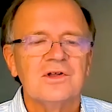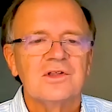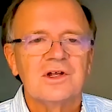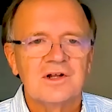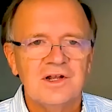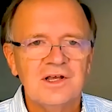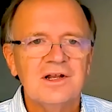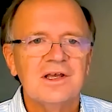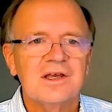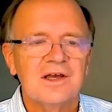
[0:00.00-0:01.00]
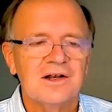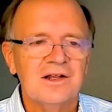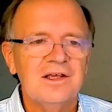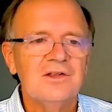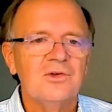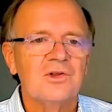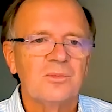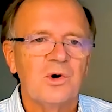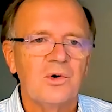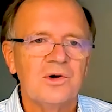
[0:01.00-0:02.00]
that clearly can lead to the
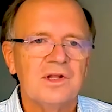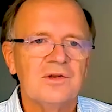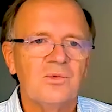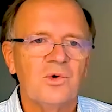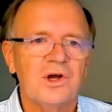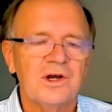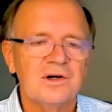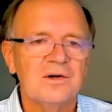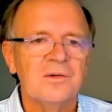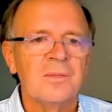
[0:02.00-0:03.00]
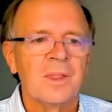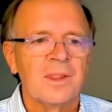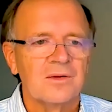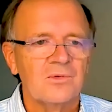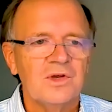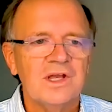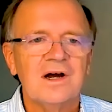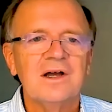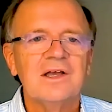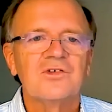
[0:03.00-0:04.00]
point where we
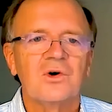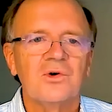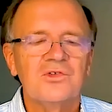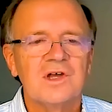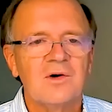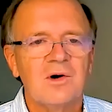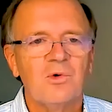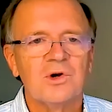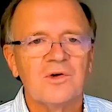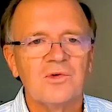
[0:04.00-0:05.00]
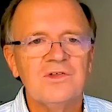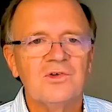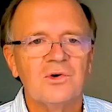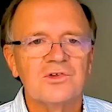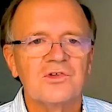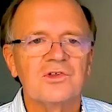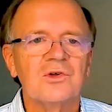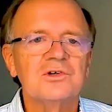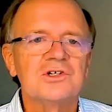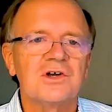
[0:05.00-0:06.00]
are exhausting our water resources,
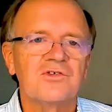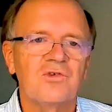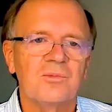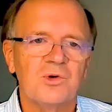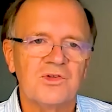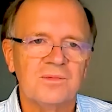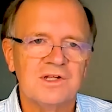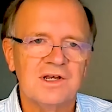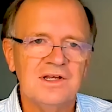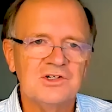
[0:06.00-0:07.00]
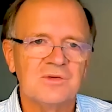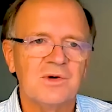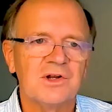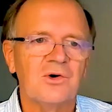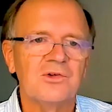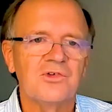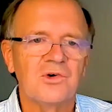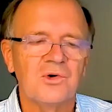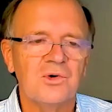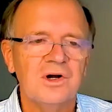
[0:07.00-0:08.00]
not just from precipitation, but
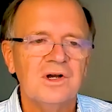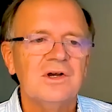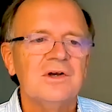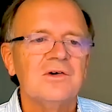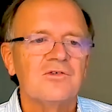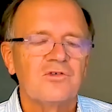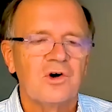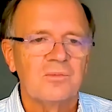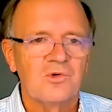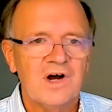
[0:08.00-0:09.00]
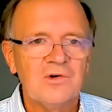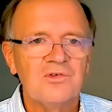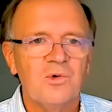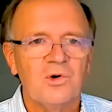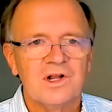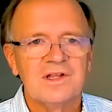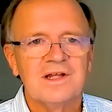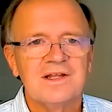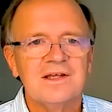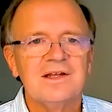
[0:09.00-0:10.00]
also from groundwater
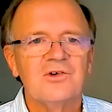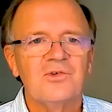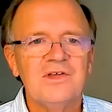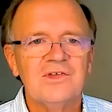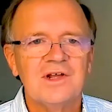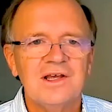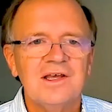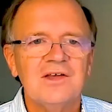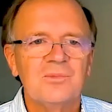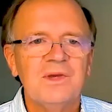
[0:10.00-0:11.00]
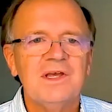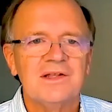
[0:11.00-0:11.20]
that increasingly is being